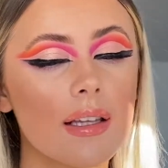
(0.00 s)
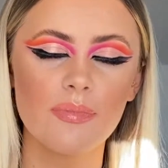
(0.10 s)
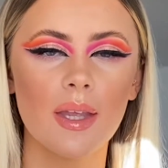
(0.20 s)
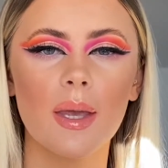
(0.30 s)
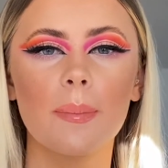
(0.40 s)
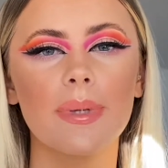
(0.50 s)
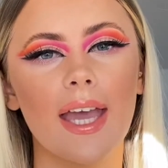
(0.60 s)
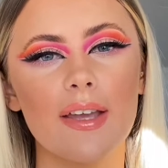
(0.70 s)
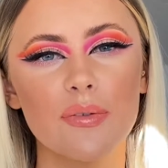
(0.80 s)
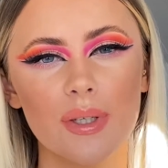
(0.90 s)
But
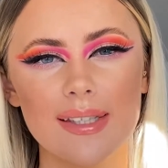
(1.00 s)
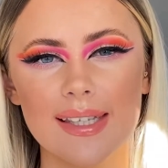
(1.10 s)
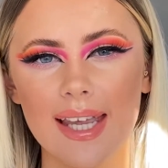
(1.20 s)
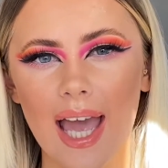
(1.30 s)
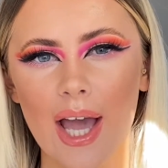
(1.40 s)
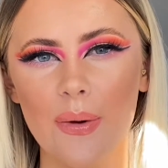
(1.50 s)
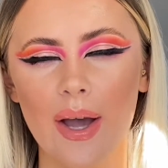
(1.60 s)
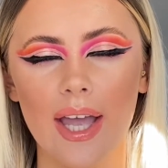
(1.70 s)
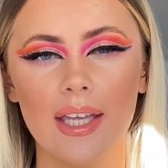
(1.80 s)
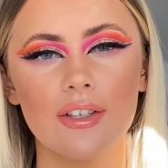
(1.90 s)
yeah, if you want to see how
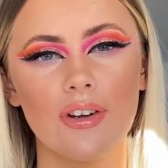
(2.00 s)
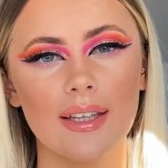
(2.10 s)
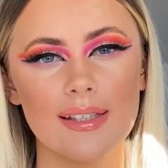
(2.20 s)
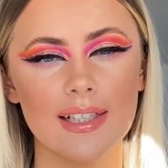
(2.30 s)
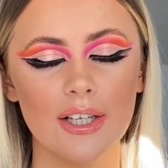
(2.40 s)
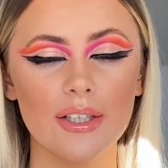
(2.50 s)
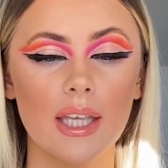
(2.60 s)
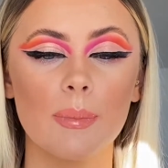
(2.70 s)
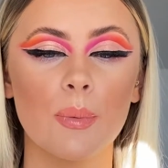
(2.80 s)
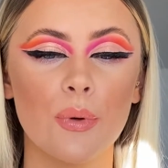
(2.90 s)
I create this look,
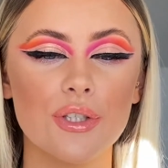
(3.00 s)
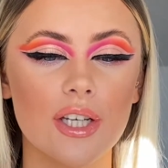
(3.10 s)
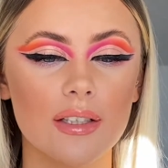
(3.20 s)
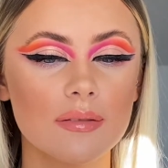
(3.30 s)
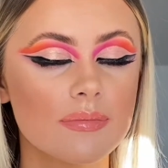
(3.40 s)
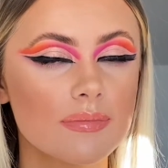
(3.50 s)
keep on watching.